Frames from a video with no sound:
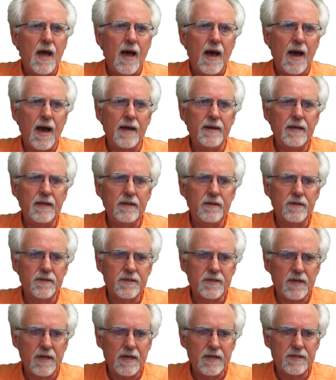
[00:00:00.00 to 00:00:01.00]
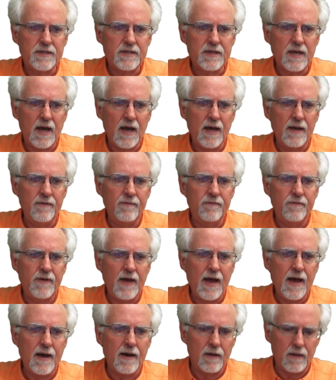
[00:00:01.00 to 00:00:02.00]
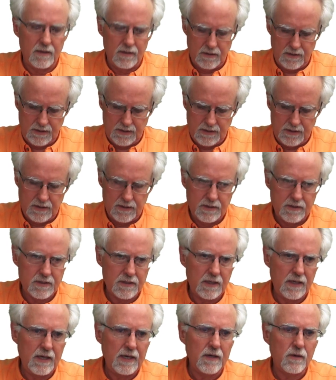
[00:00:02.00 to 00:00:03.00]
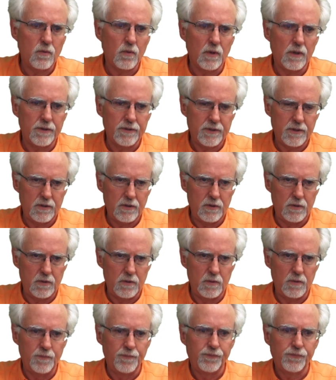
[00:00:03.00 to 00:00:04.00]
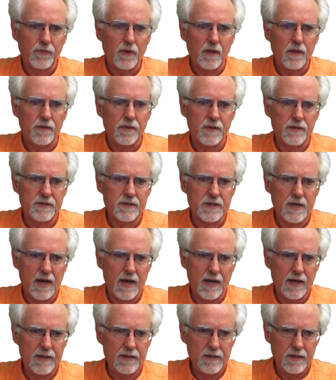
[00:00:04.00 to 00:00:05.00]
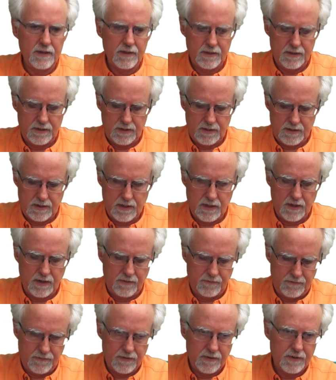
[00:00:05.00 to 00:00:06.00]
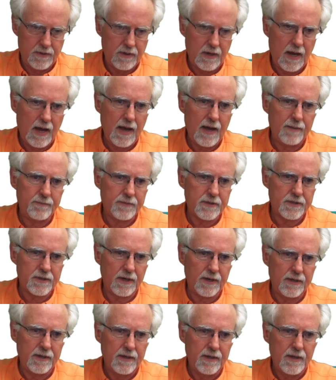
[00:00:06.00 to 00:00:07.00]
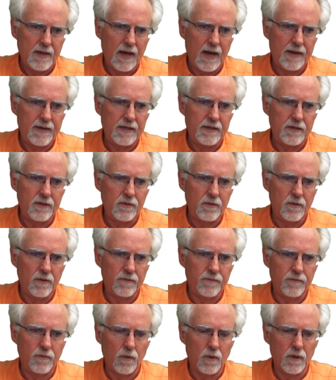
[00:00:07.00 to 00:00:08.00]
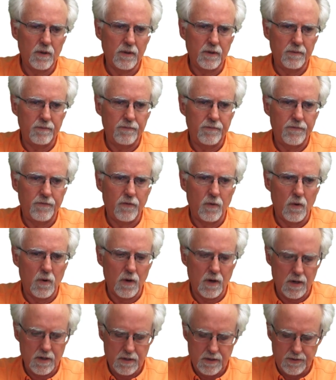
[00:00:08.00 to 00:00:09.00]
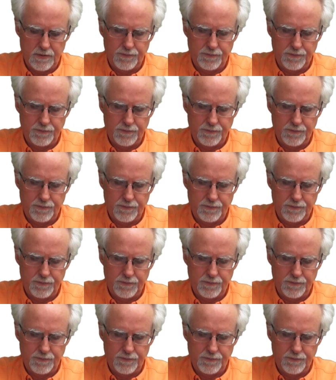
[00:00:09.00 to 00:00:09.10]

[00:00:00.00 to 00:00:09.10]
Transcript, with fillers: I need to say sine val is equal to the sine of, ah, I'm sorry, I need to do a for loop for,